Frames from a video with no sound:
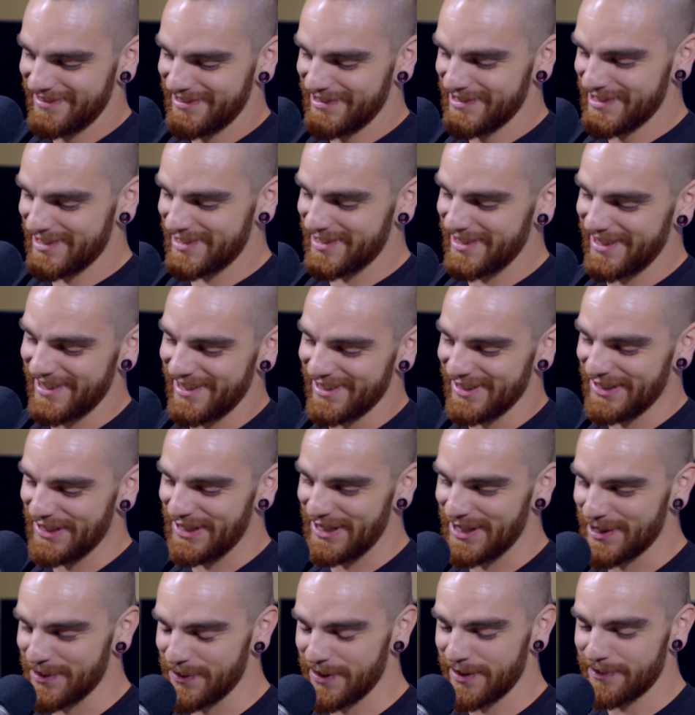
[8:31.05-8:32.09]
singing
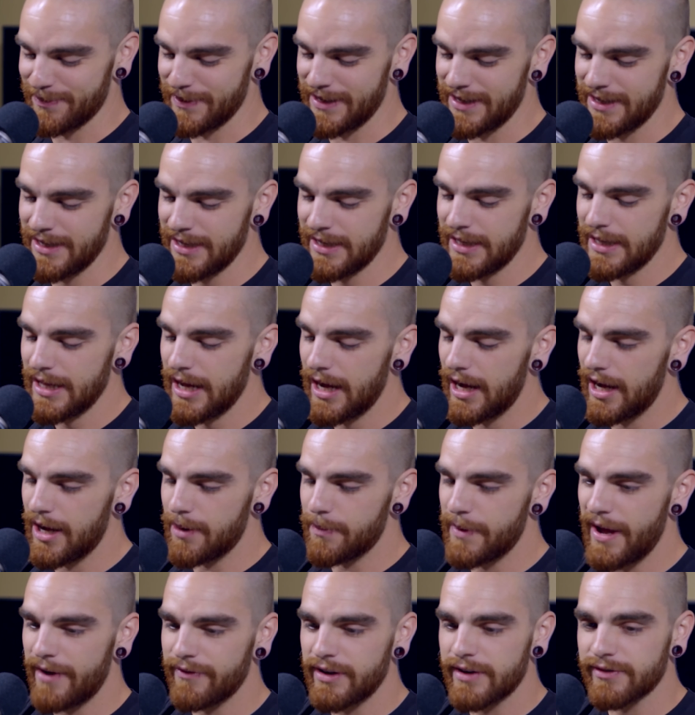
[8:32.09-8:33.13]
along with me.
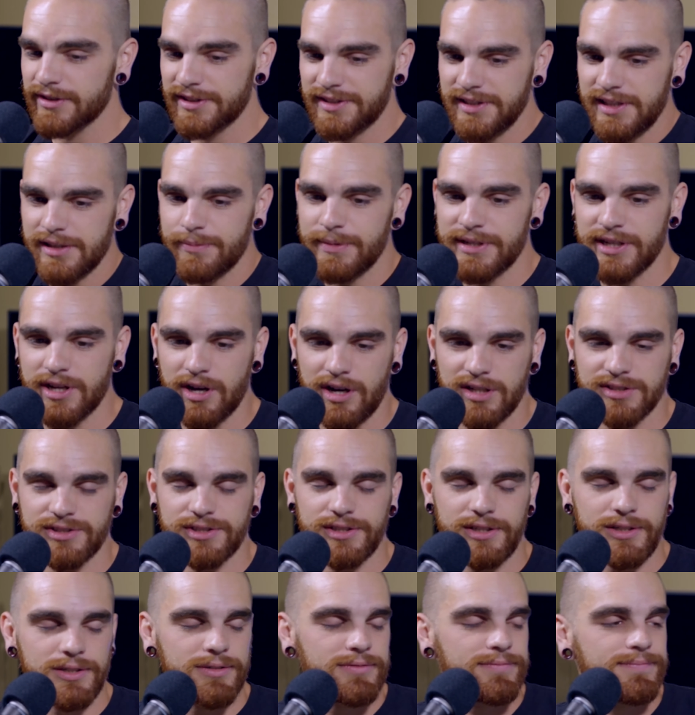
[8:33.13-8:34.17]
Have you ever seen them in
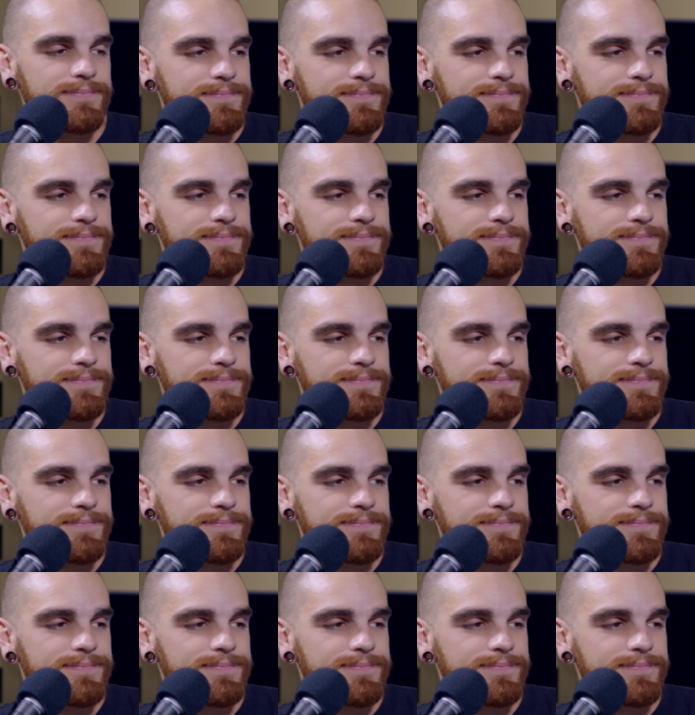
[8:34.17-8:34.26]
concert?